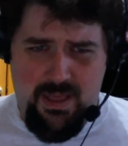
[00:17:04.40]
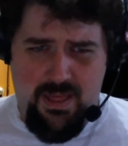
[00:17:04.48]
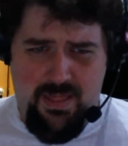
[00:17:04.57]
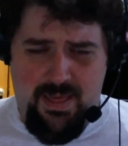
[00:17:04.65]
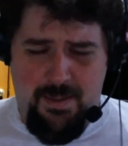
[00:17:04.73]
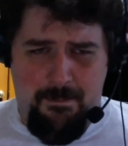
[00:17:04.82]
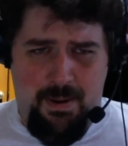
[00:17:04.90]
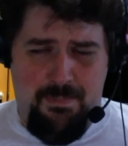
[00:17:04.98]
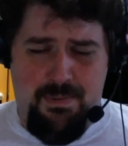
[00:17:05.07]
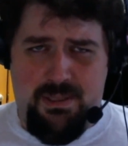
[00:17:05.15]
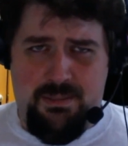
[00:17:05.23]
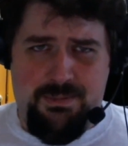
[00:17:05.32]
That might
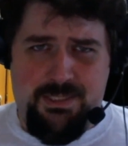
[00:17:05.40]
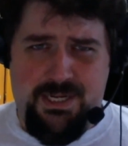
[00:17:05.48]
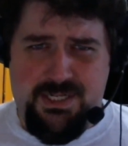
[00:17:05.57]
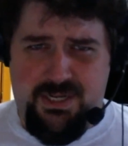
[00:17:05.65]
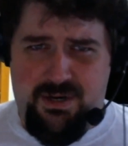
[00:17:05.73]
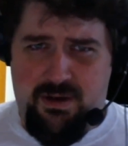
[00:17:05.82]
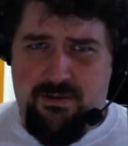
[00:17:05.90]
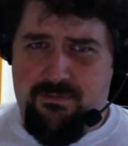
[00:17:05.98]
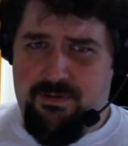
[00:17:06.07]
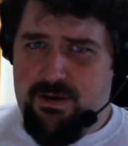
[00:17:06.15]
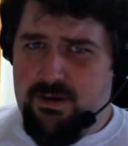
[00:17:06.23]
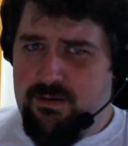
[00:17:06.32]
be a limitation of
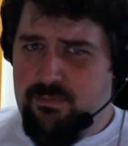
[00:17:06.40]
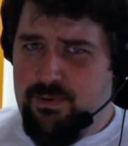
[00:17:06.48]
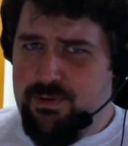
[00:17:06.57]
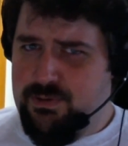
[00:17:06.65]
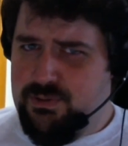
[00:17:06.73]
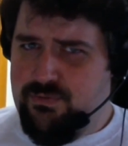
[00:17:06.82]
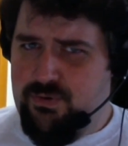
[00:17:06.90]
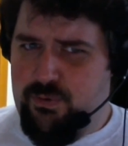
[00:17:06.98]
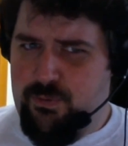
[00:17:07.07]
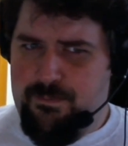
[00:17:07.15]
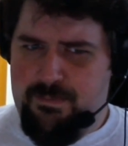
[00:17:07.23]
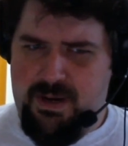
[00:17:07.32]
Windows
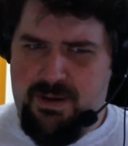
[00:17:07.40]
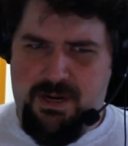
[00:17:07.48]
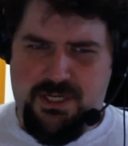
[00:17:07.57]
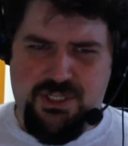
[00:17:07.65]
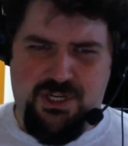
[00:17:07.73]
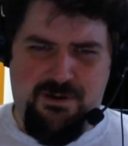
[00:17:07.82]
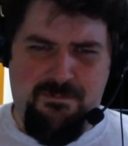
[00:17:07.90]
Phone, but I'm not sure.